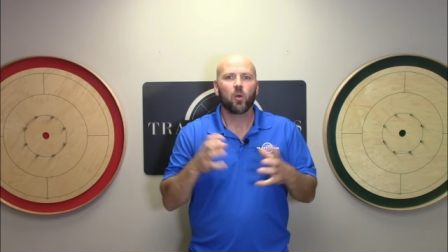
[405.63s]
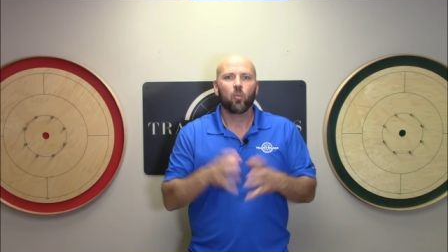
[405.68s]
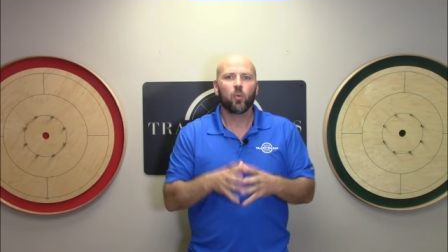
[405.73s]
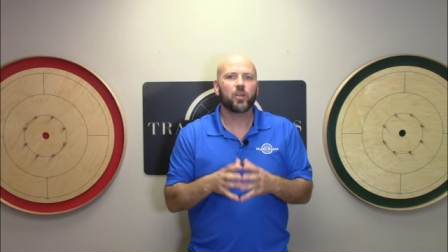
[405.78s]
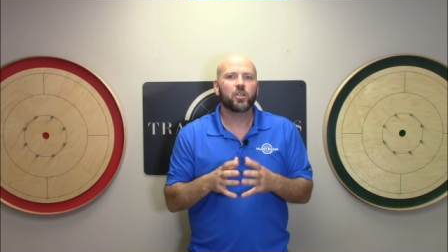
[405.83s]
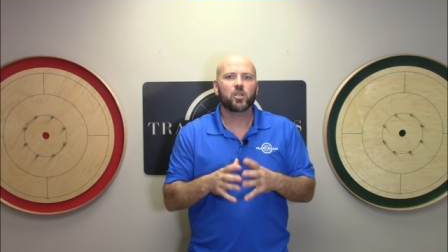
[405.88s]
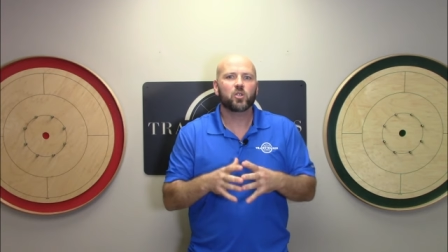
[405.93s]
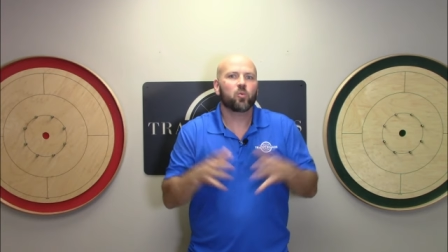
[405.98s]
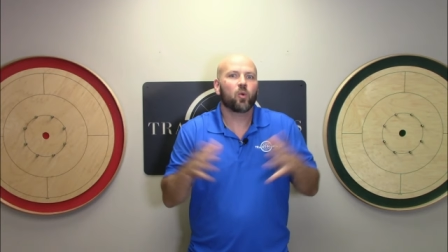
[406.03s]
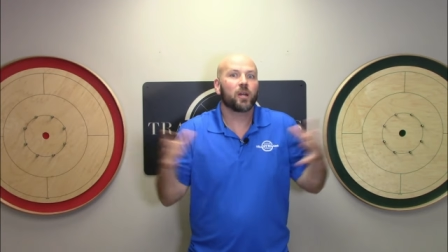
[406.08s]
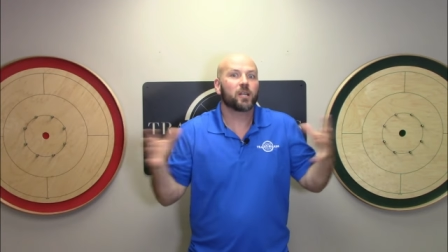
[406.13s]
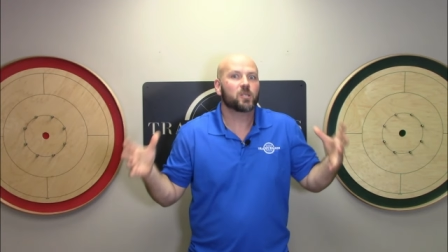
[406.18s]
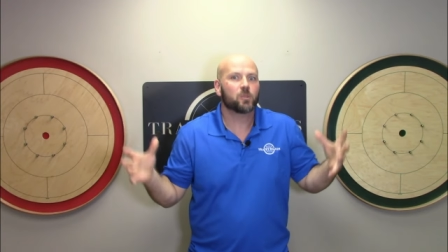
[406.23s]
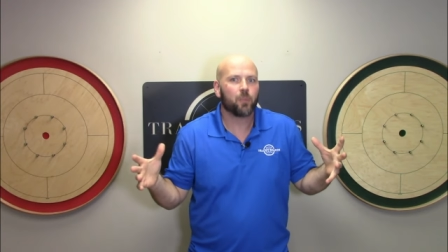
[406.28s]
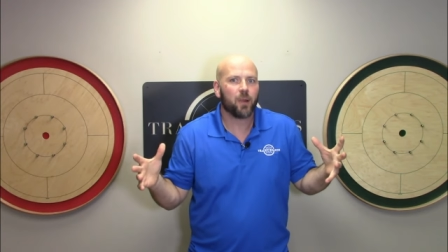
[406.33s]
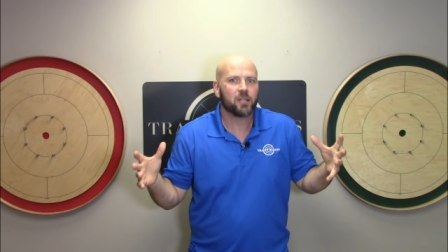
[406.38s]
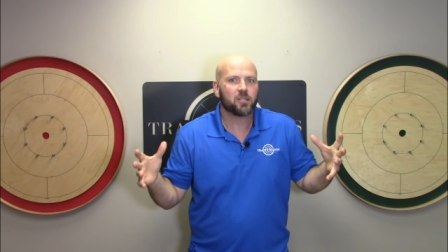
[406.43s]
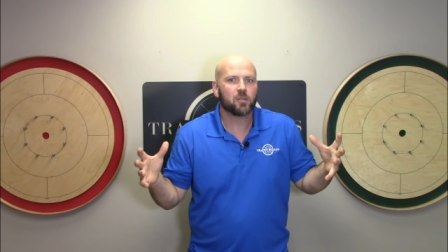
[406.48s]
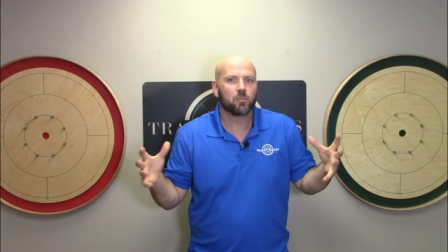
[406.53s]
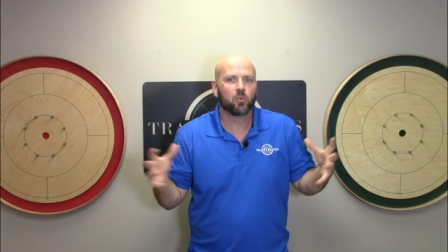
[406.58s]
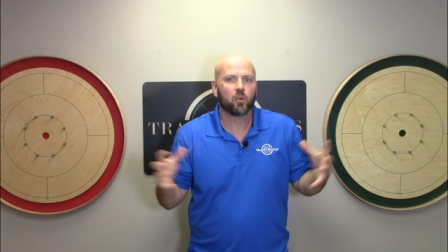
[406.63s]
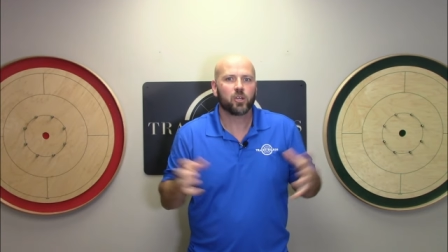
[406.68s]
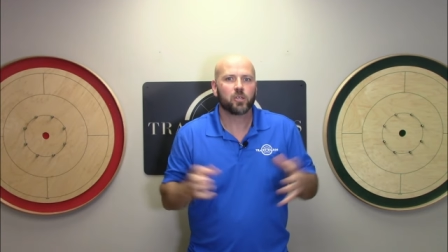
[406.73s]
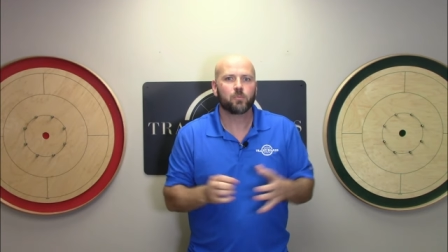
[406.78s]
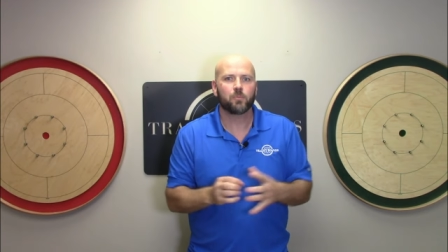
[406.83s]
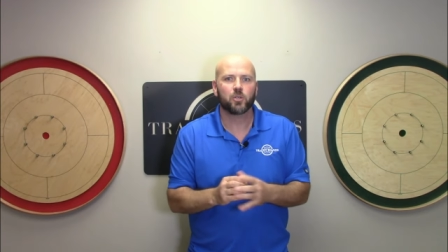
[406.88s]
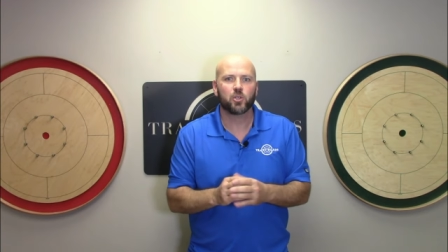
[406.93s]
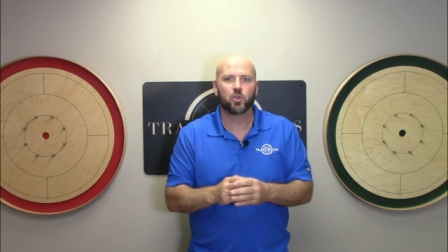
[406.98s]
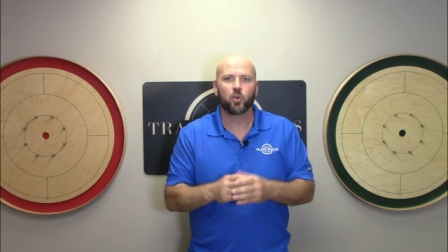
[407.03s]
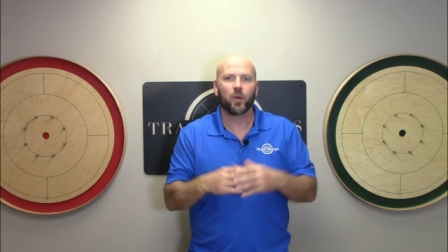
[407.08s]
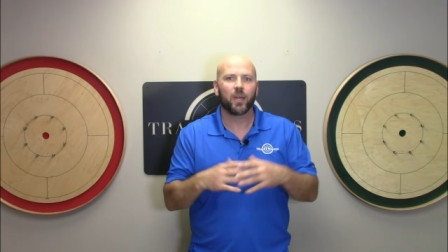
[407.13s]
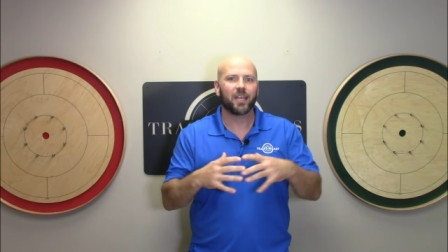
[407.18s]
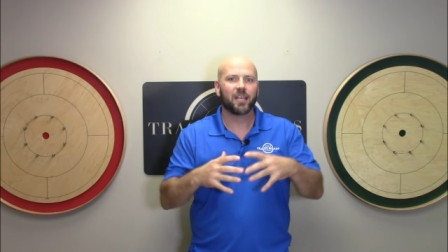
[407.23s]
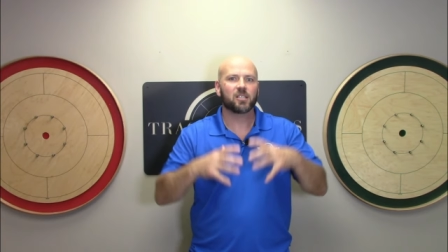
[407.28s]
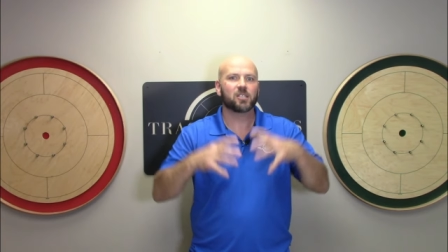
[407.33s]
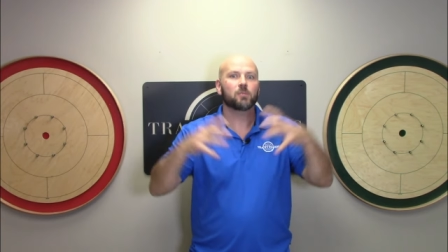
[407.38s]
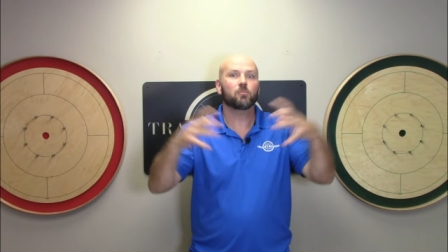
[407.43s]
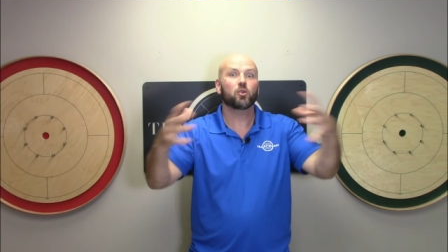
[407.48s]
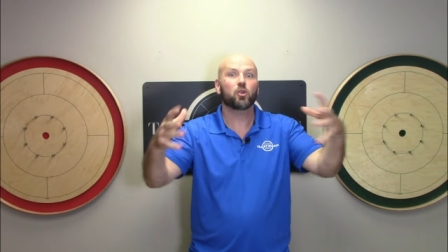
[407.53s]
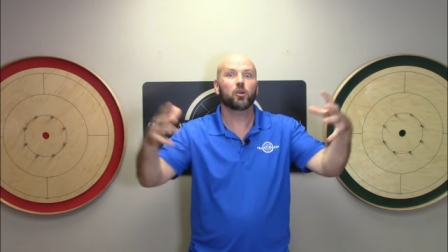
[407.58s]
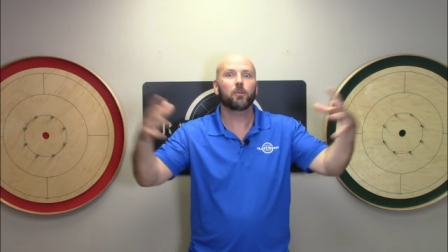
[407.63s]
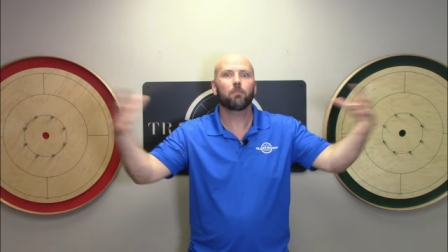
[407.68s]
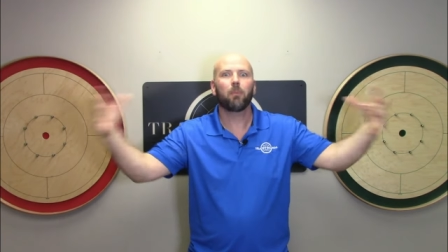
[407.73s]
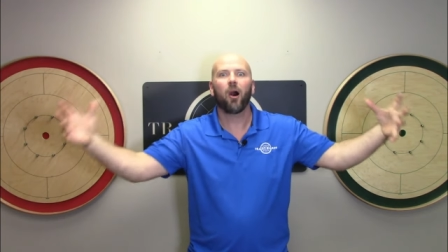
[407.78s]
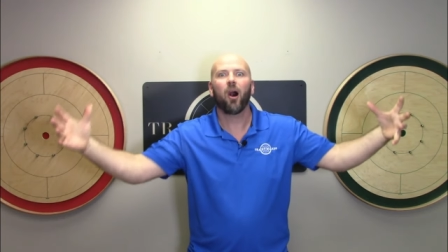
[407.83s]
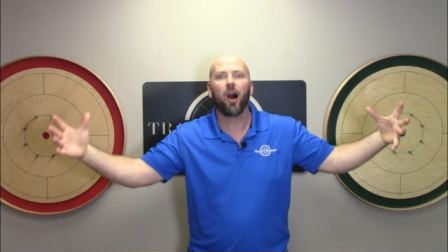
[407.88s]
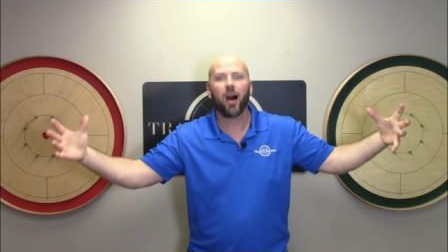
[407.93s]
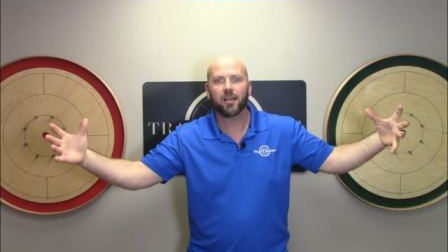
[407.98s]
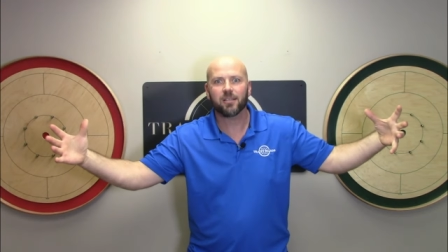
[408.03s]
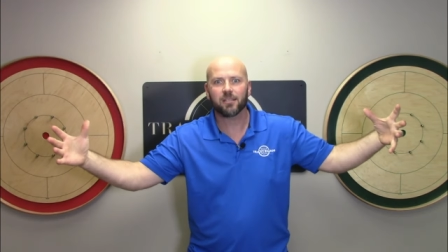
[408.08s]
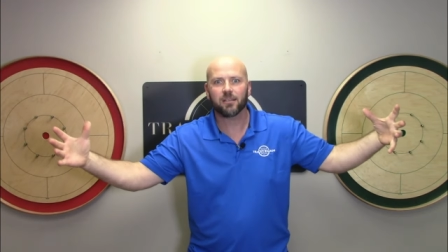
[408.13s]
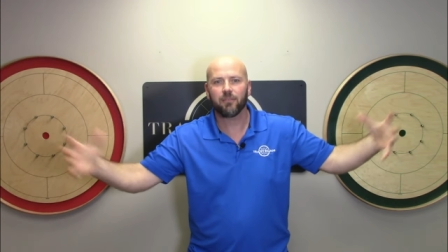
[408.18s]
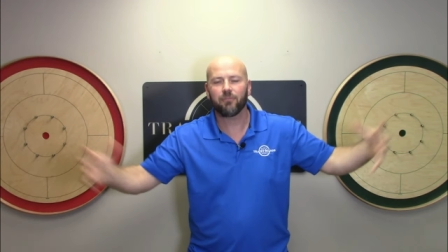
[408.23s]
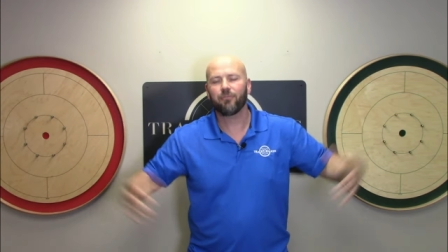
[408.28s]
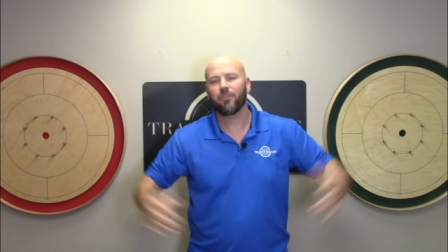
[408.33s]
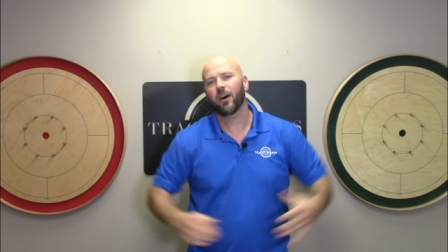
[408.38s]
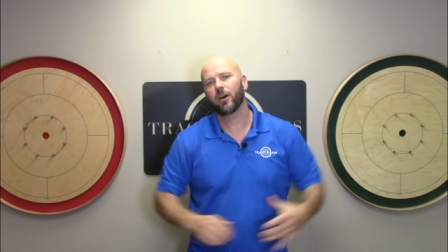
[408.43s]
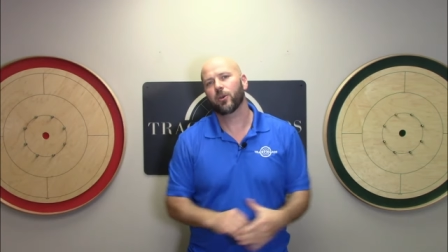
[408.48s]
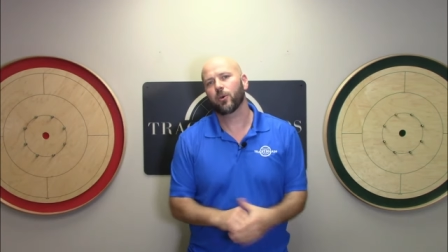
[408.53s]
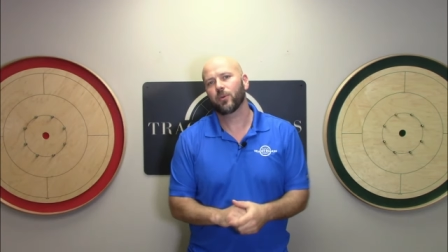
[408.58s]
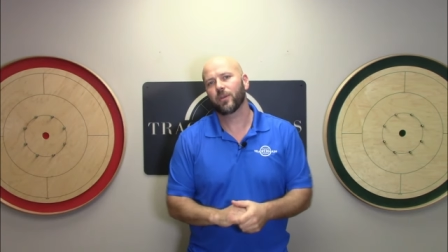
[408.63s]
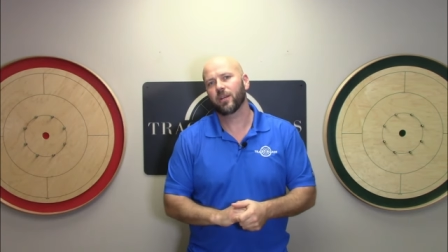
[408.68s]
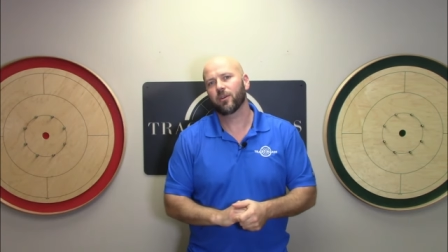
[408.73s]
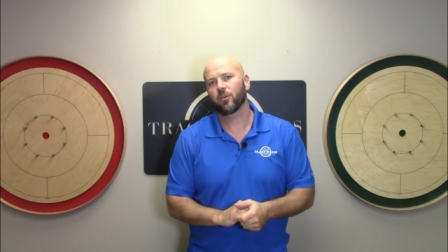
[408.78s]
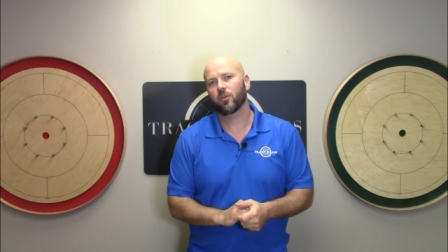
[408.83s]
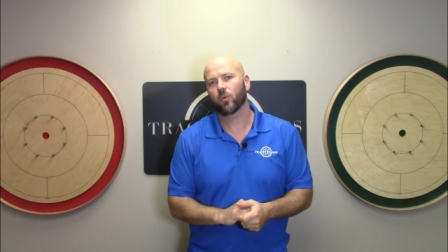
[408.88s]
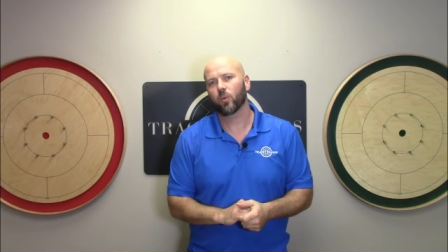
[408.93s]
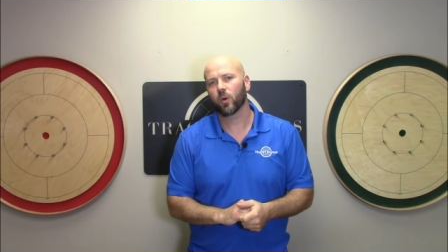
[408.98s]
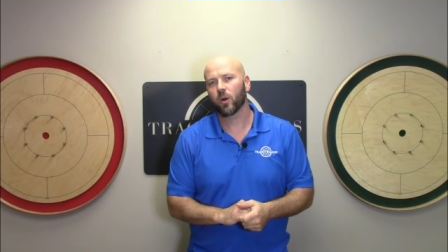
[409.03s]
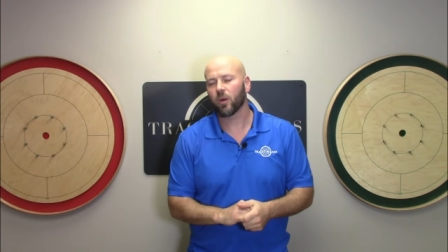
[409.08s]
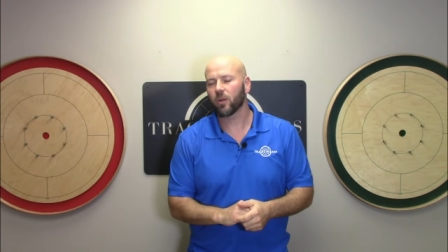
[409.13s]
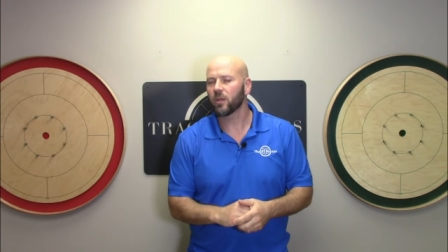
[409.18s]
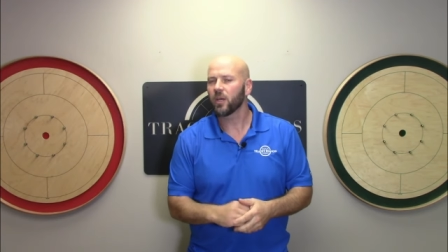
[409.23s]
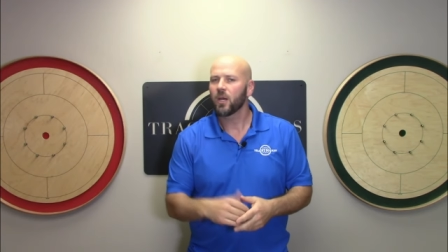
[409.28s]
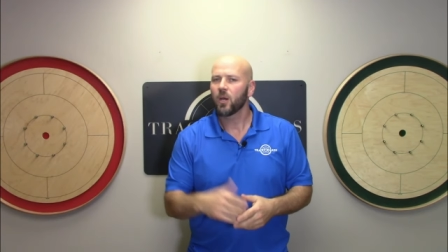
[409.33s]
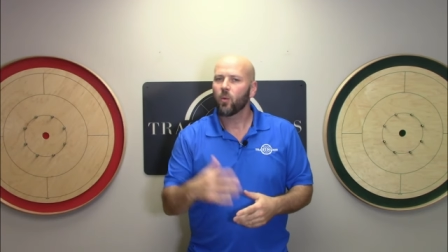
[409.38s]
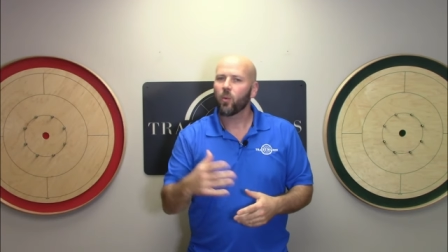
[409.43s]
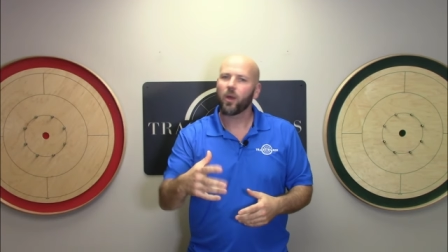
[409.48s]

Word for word: we just want to spread some Christmas joy and get some good positive fun out into the world.